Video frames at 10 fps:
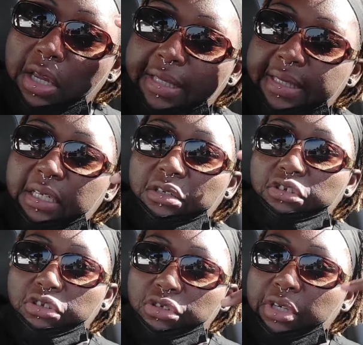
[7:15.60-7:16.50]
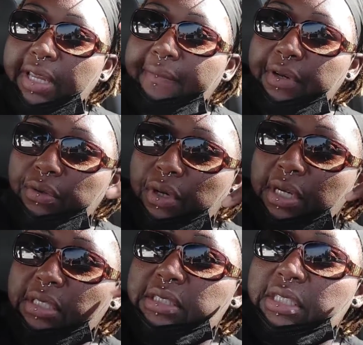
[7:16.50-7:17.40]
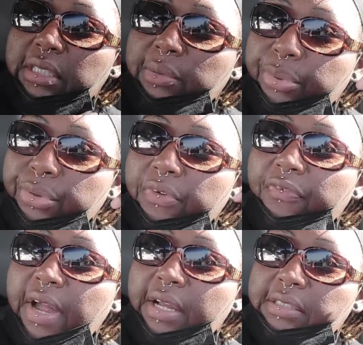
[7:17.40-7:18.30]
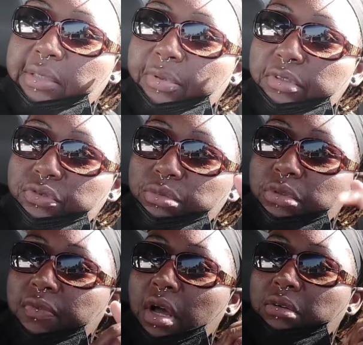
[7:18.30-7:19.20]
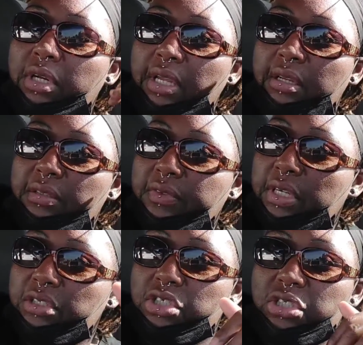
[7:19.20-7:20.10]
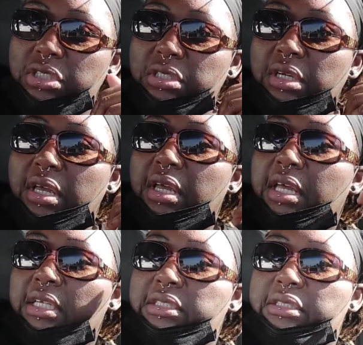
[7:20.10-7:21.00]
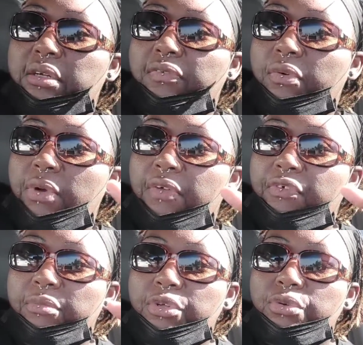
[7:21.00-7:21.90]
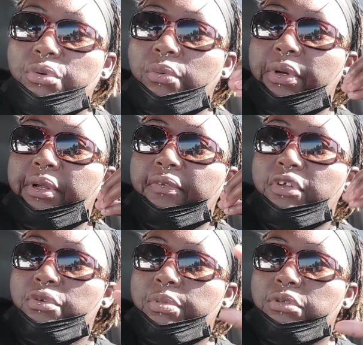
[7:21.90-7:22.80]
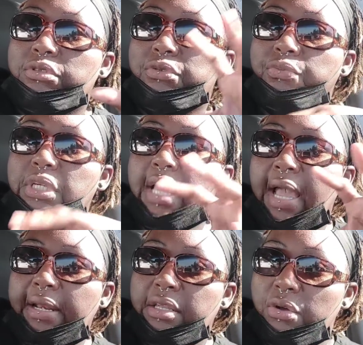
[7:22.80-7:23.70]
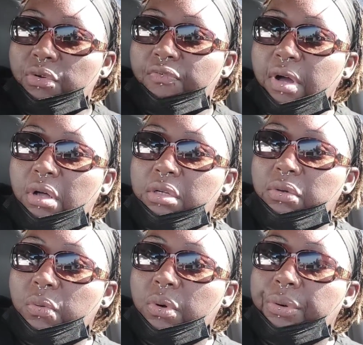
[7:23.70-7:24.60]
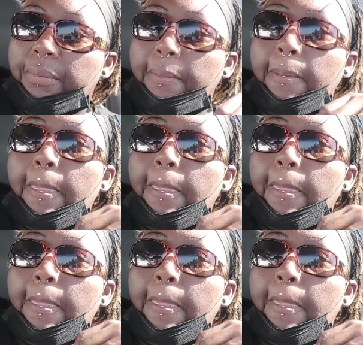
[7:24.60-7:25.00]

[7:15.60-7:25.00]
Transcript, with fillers: I think you you keep doing it until it purifies because it's supposed to remove all negative energy and stuff away from you or whatever. You're supposed to read how the yolk fall in the water.